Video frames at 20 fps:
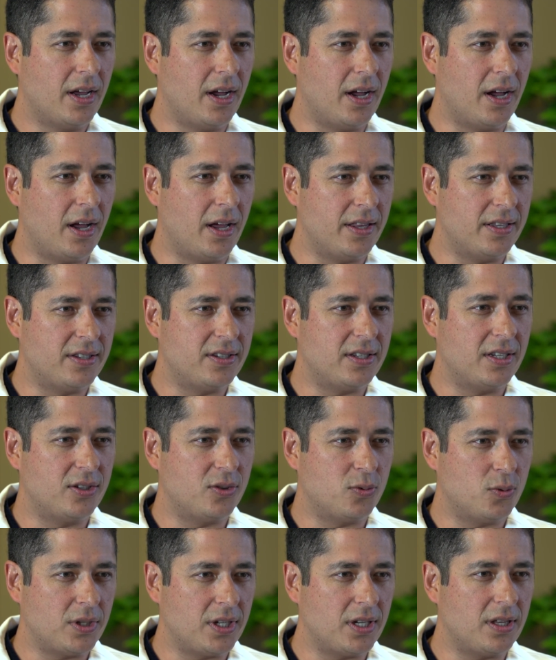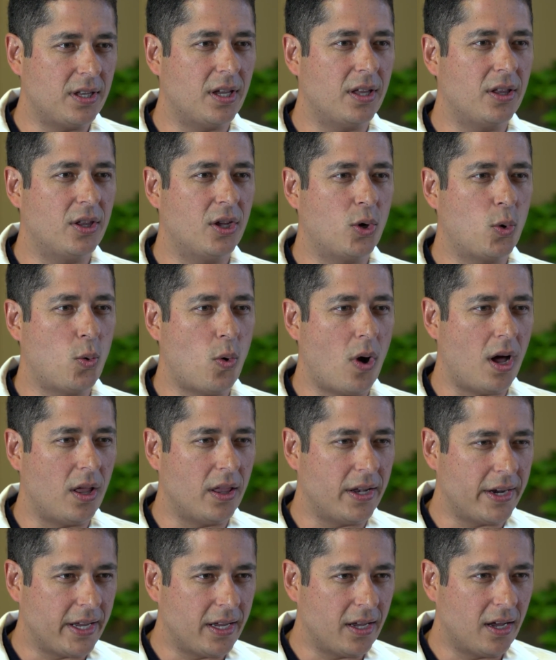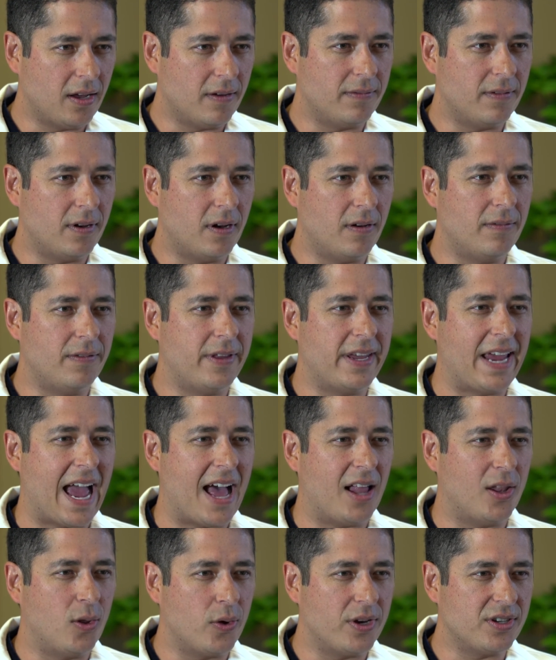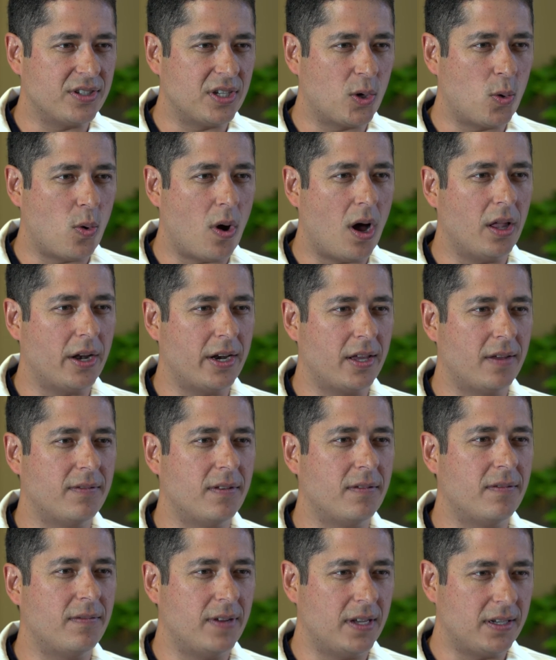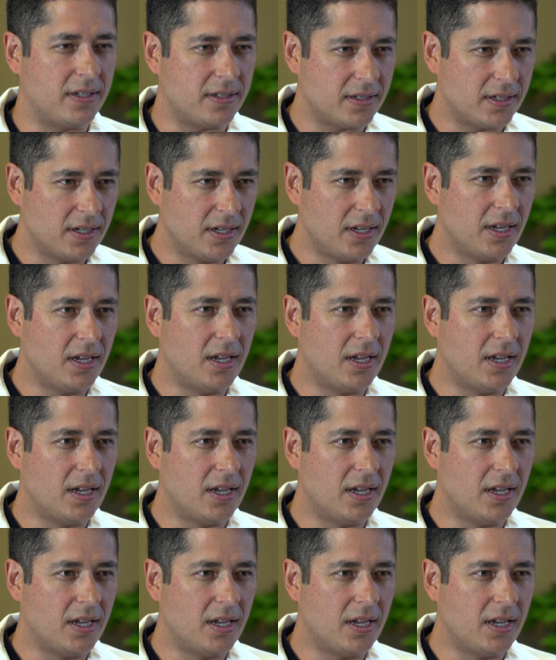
Uh, it's, it's, really the, the quality of, of the alloys, the quality of the fit,